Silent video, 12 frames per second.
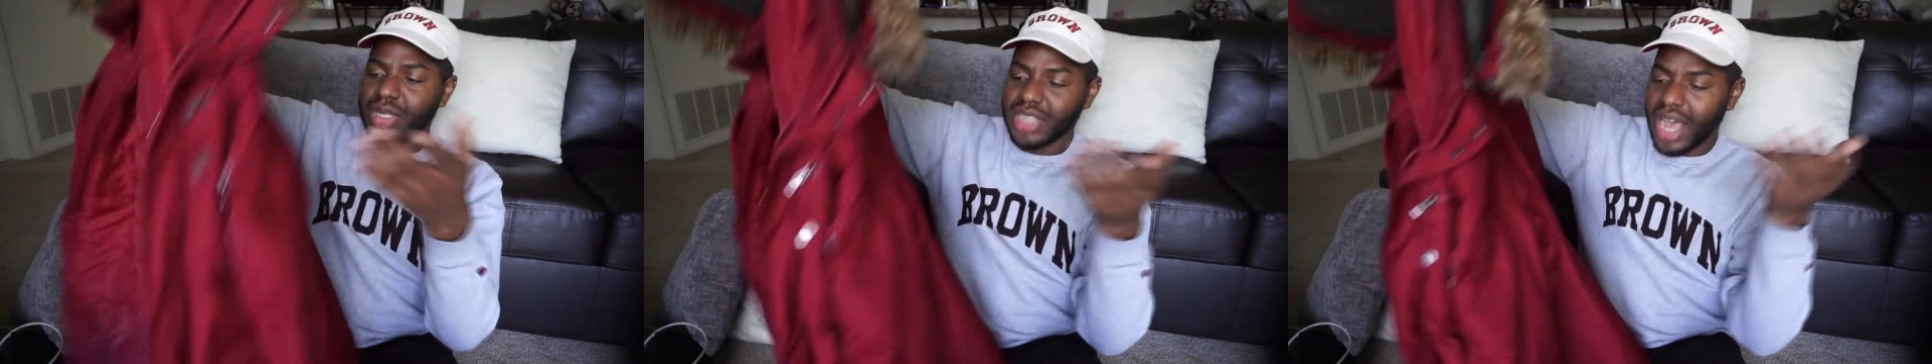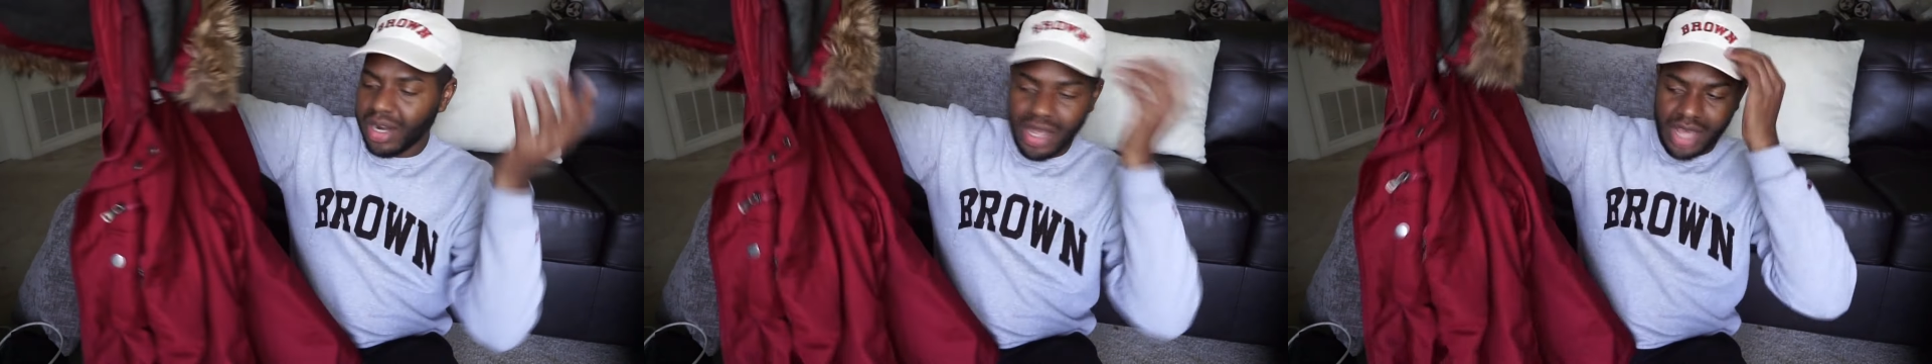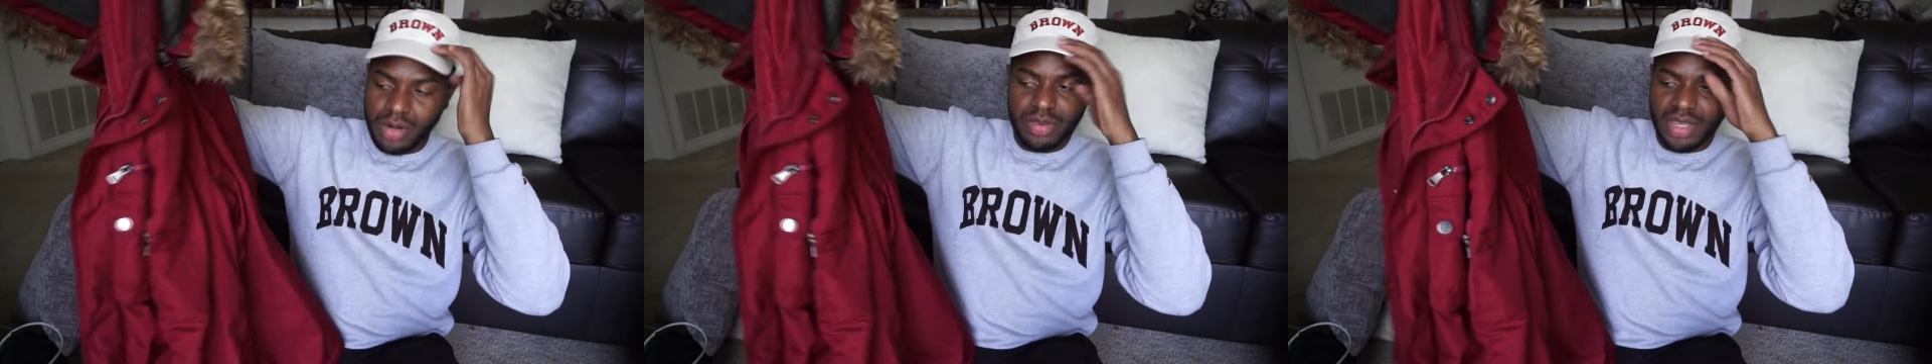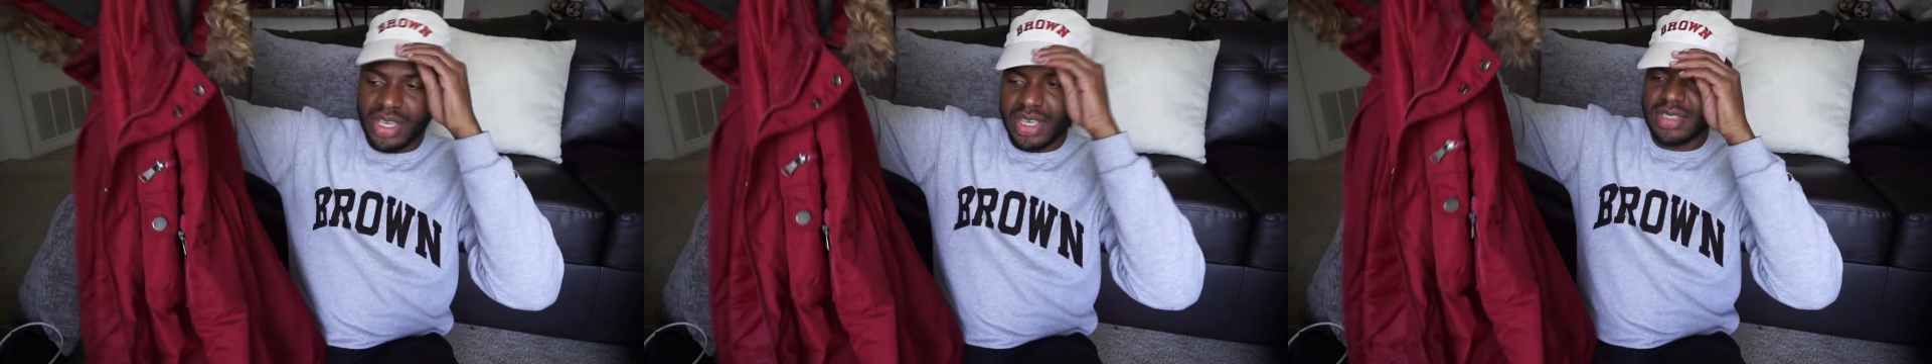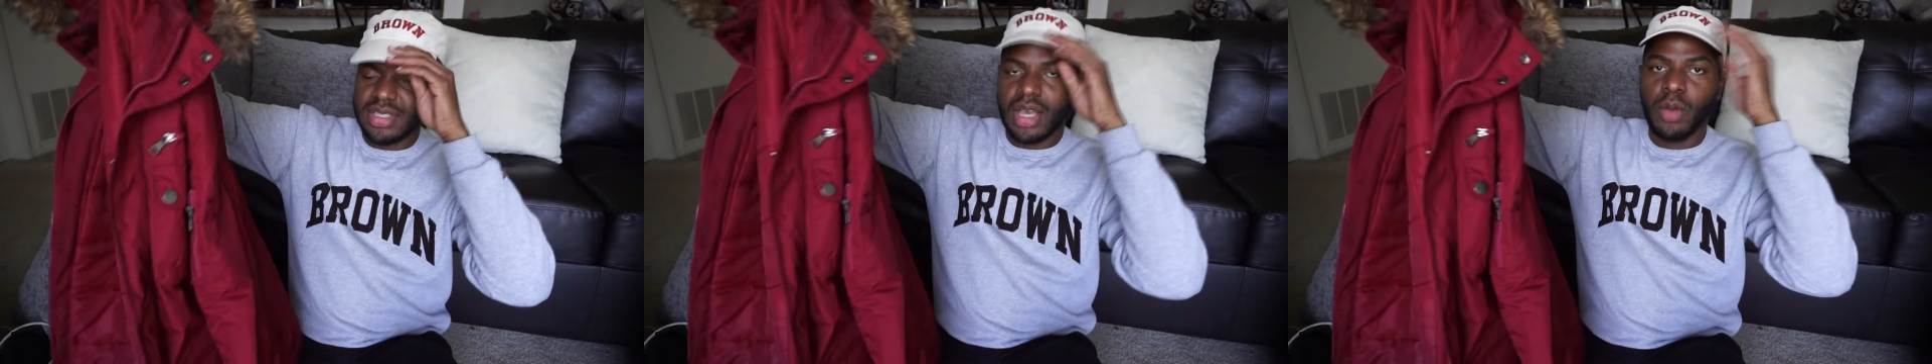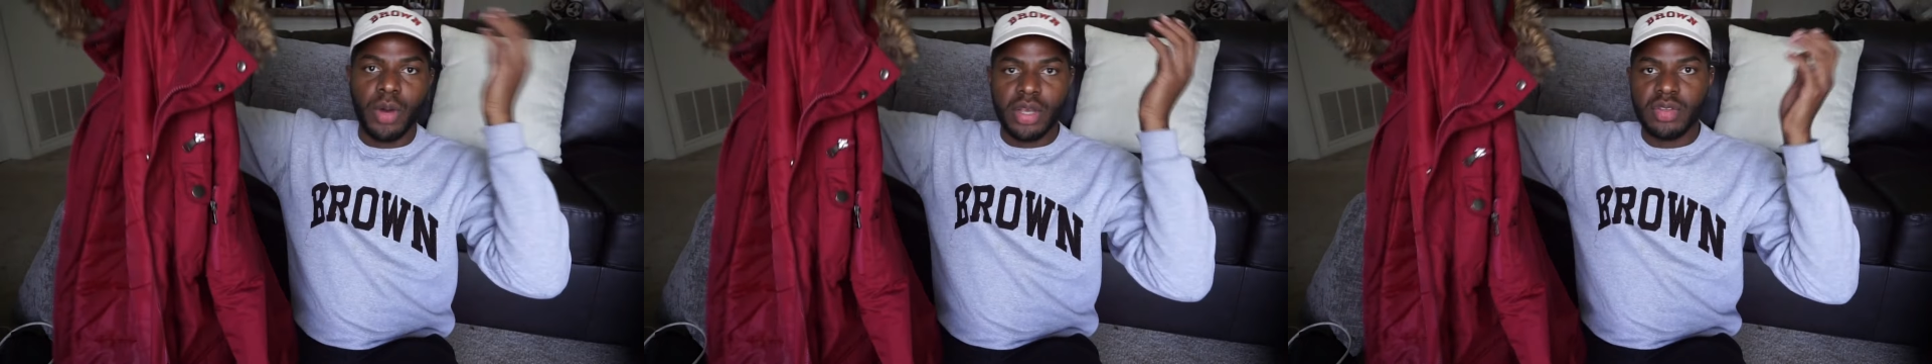which I don't, I don't think it's
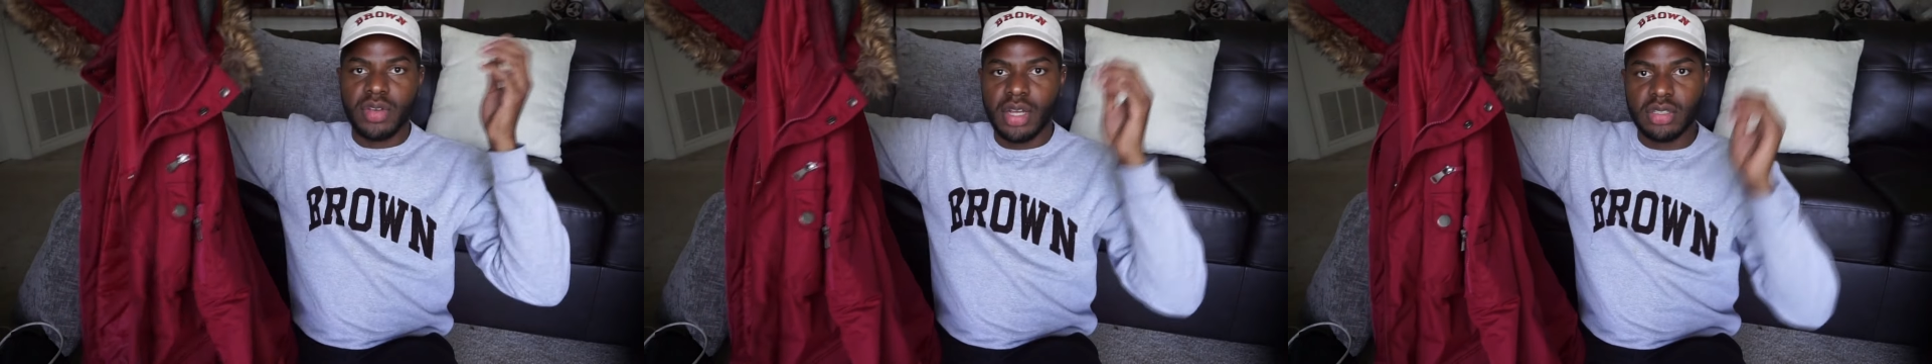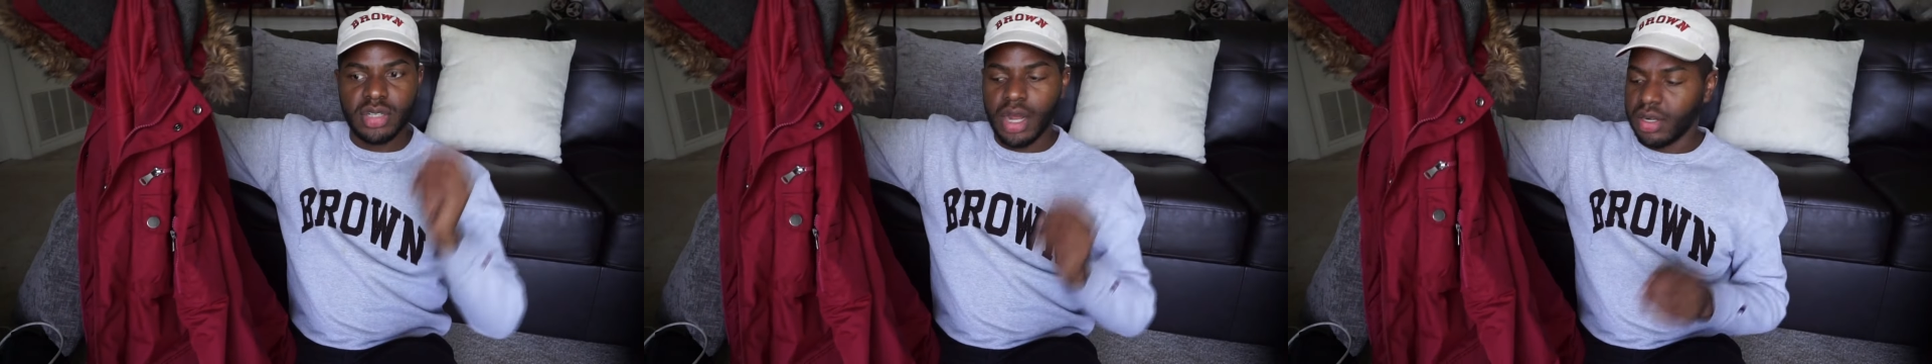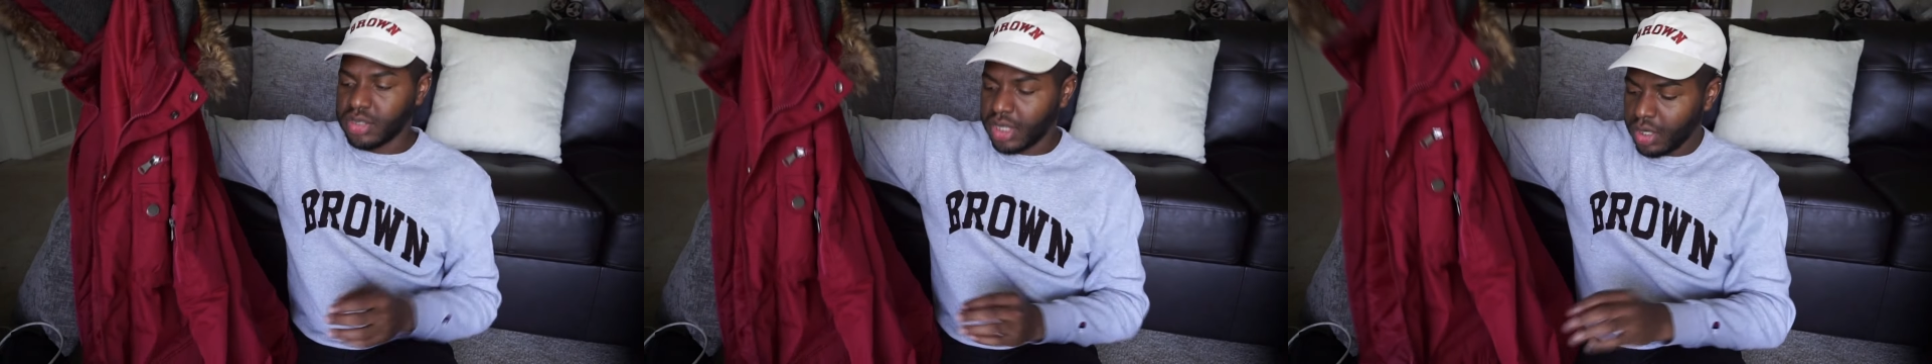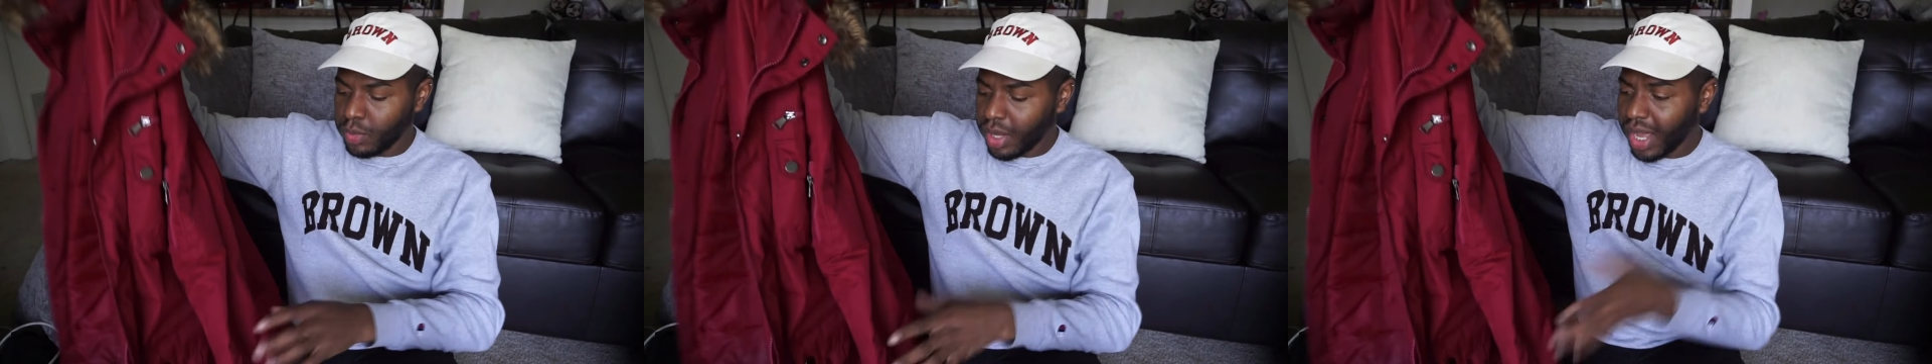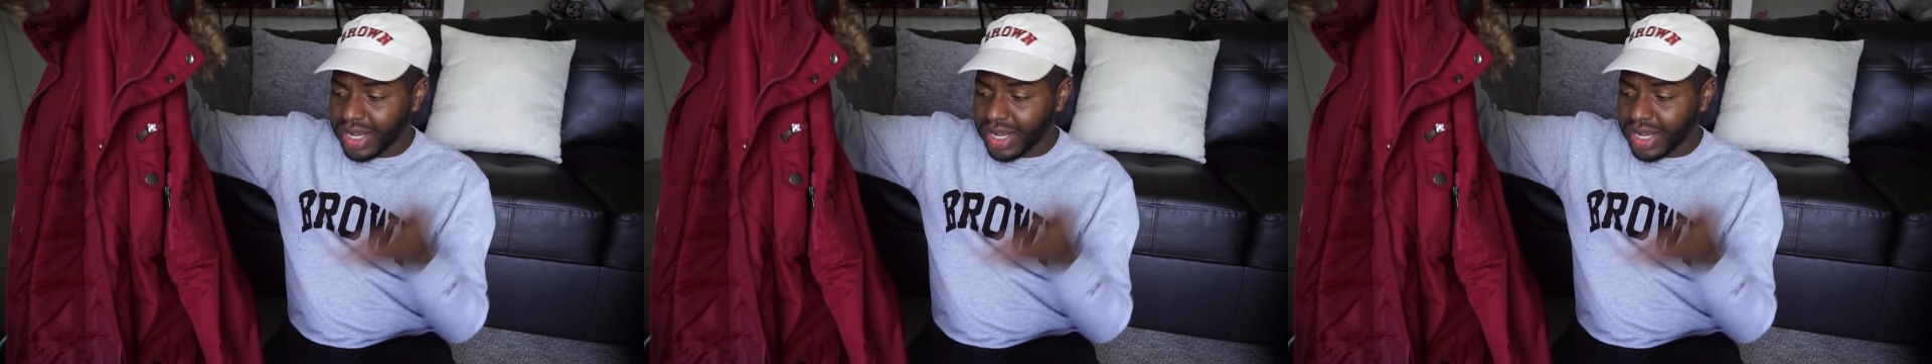like worth $300 anyway.